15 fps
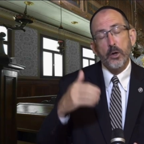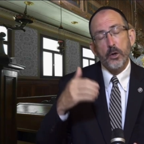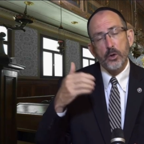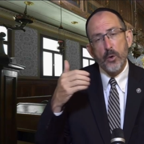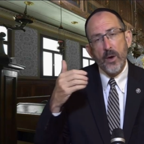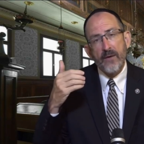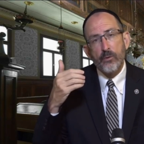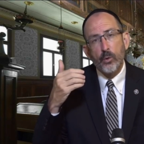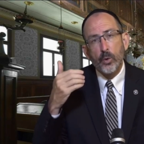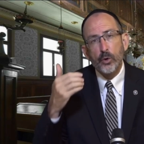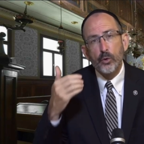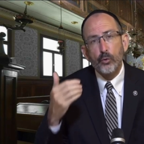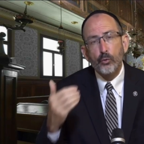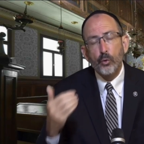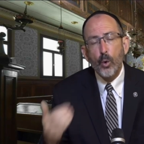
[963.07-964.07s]
You have the
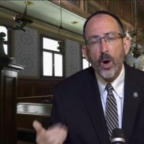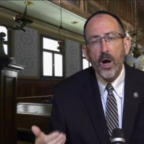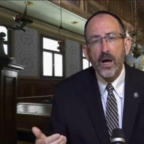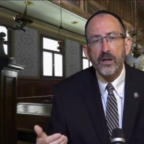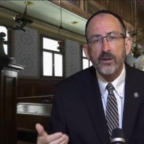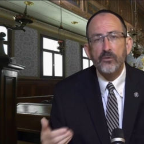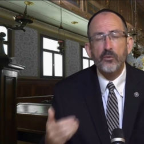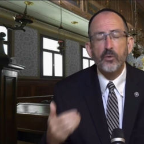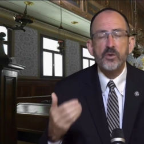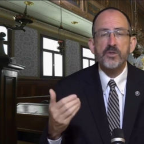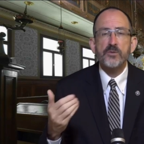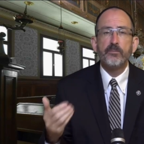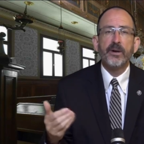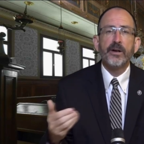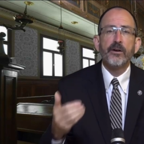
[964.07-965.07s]
word ruach for
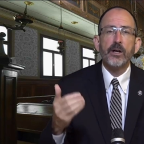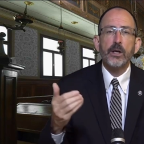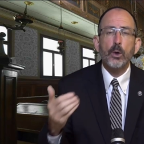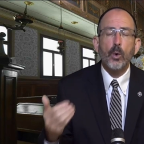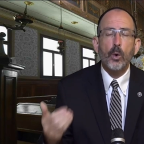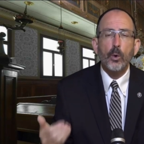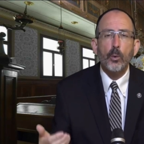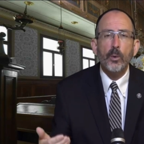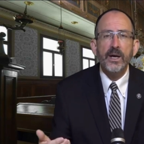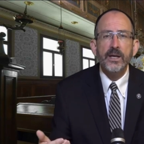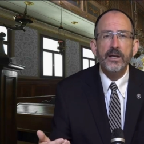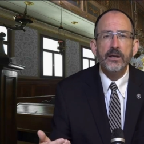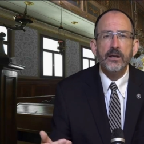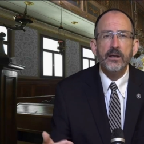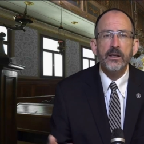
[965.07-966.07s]
spirit or
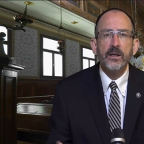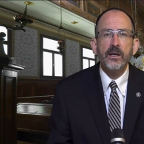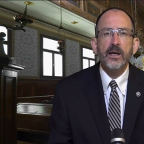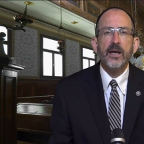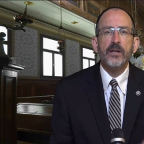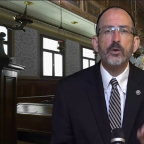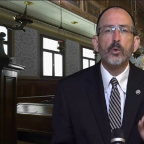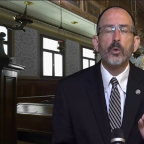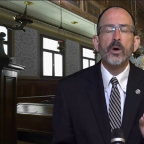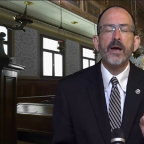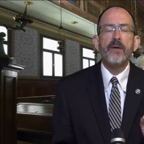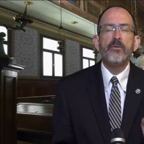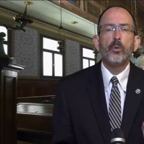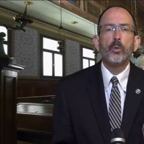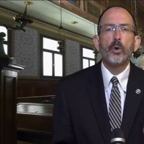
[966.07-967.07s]
wind, and you
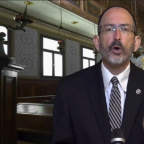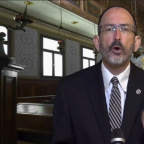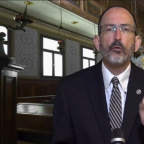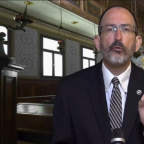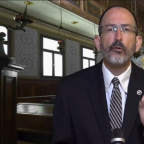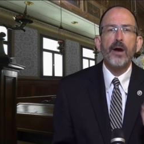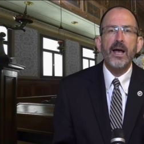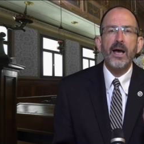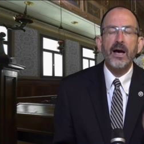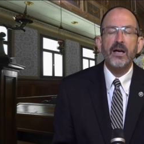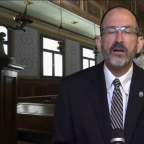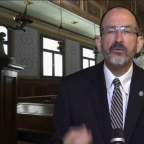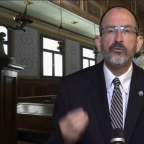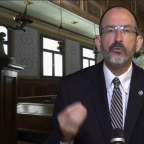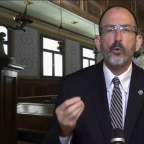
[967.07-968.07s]
have the word reach
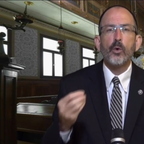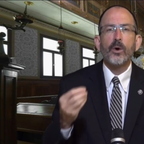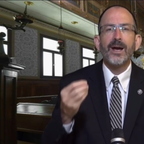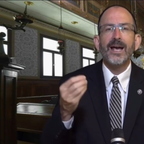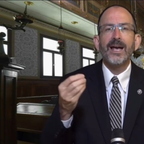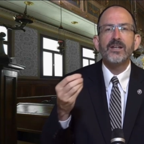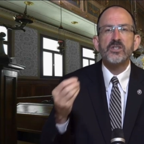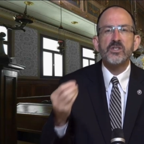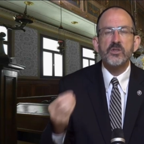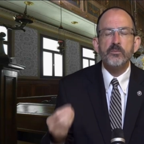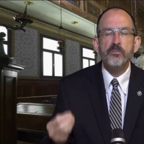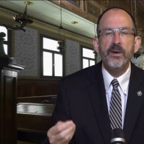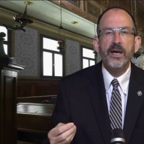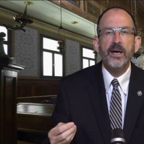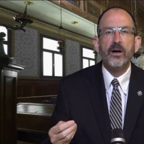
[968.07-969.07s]
for a
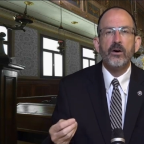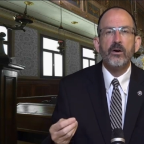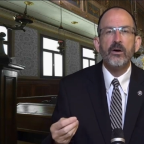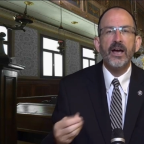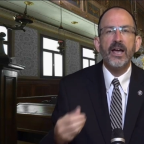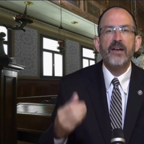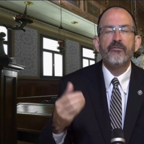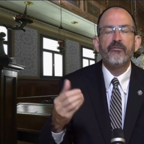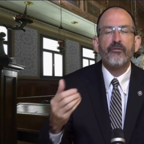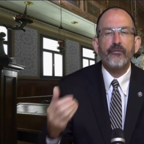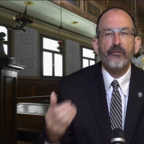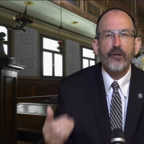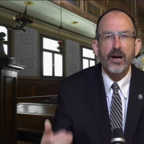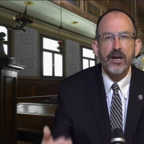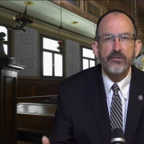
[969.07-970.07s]
smell, a
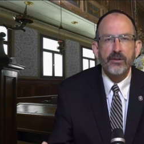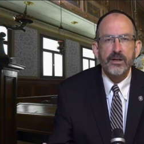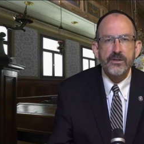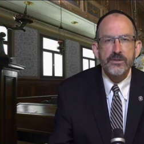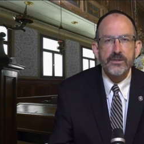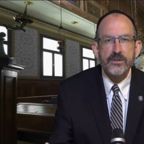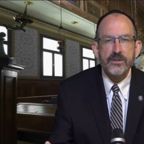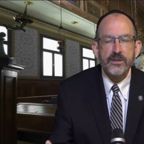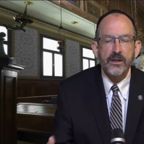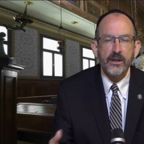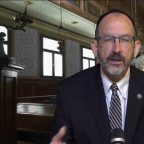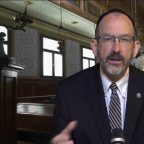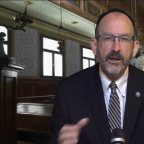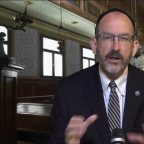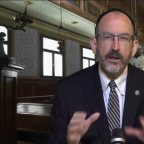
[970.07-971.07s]
fragrance.
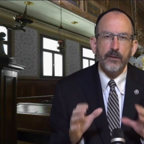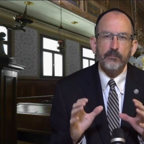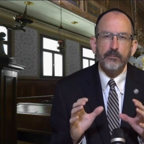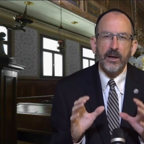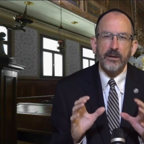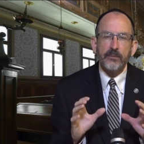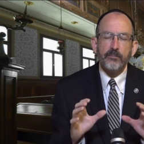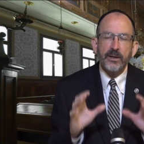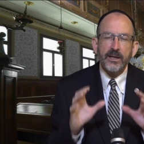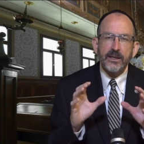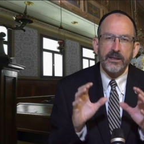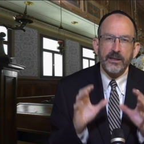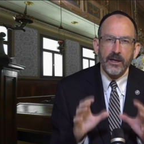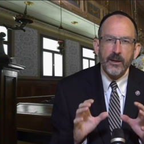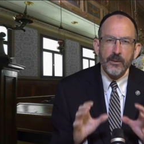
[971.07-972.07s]
But, but
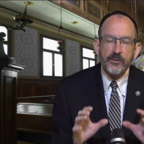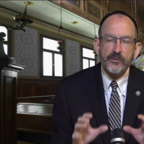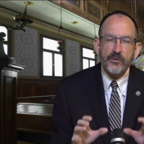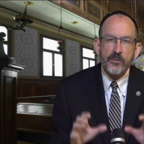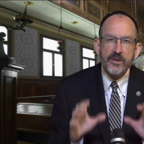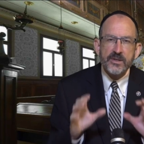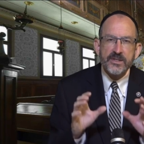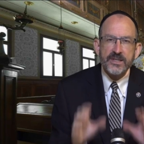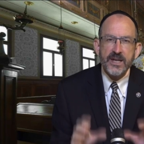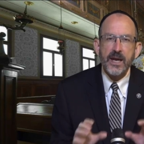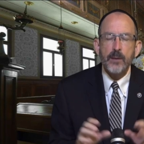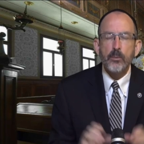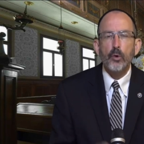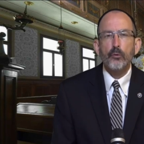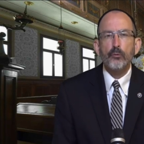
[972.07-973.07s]
it comes from the
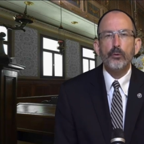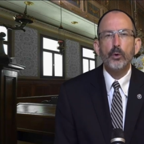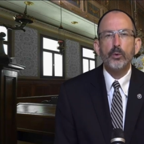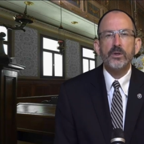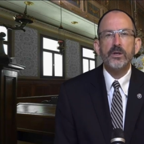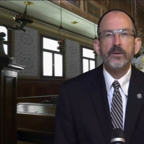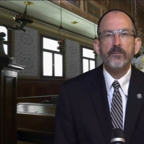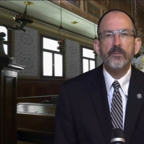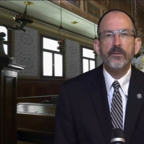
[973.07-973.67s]
same root.